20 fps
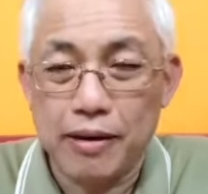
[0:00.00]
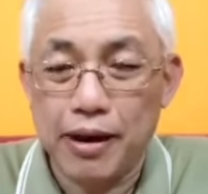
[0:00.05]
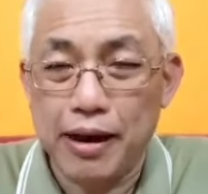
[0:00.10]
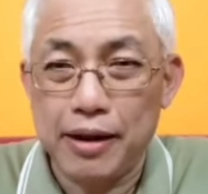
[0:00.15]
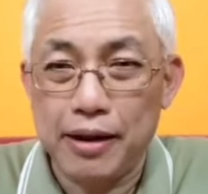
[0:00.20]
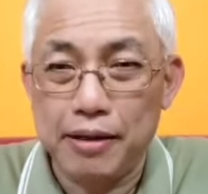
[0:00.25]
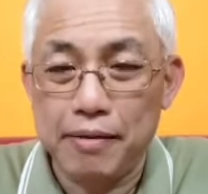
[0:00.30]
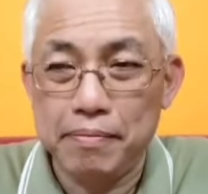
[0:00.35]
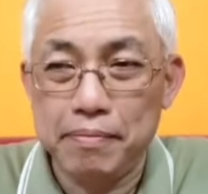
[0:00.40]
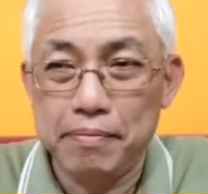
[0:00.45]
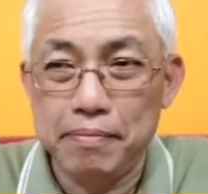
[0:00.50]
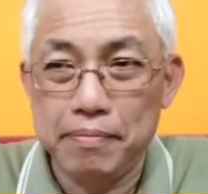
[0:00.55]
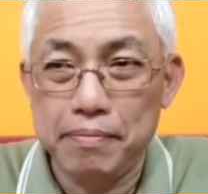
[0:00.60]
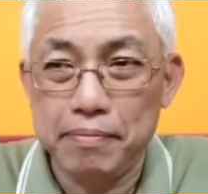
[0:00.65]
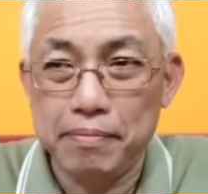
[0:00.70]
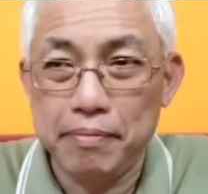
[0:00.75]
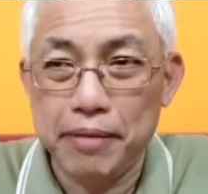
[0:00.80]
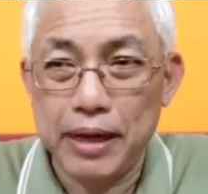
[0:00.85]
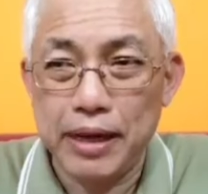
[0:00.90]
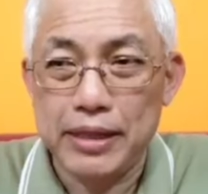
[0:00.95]
Right?
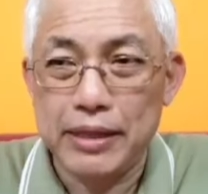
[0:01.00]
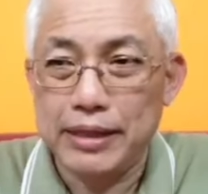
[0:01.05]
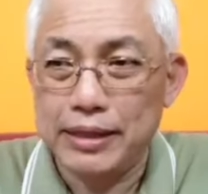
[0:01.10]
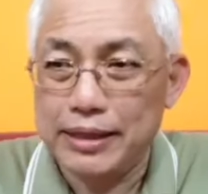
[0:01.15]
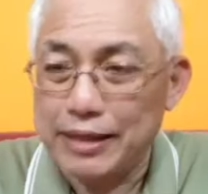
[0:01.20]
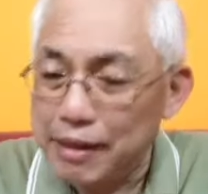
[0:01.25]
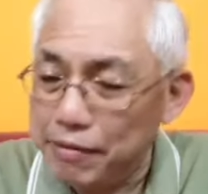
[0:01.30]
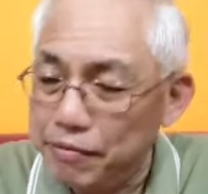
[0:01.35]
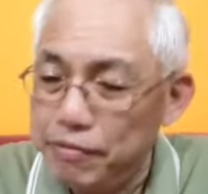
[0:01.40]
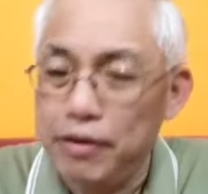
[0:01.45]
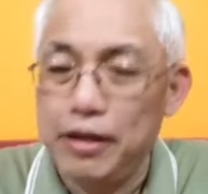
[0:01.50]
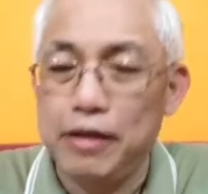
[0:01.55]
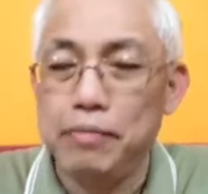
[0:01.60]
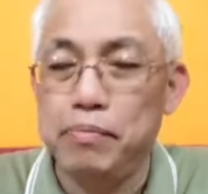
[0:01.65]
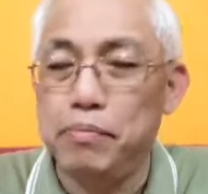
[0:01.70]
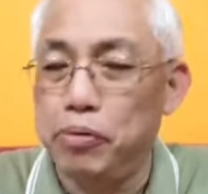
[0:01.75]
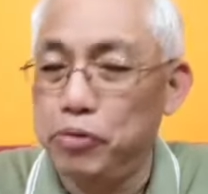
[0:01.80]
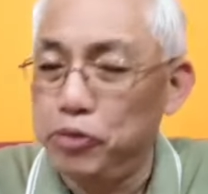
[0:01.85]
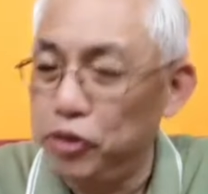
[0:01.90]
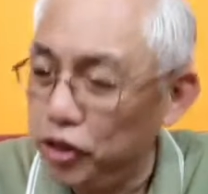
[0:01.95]
It's
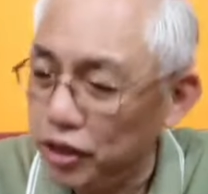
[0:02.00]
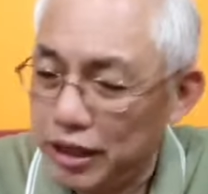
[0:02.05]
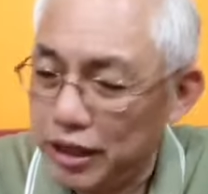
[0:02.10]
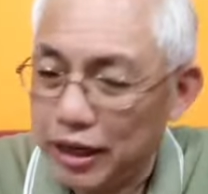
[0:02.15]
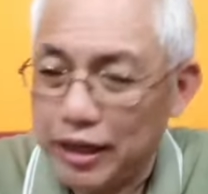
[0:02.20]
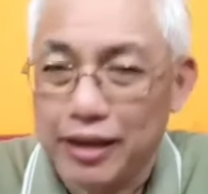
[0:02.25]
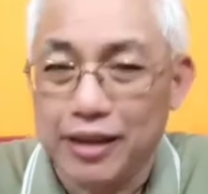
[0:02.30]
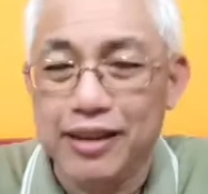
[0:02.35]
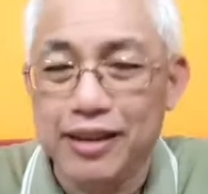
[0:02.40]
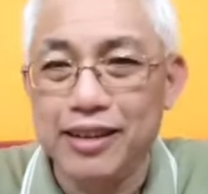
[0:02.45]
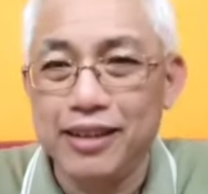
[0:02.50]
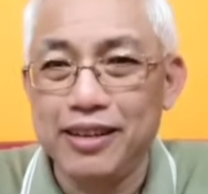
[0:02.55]
definitely bullshitting.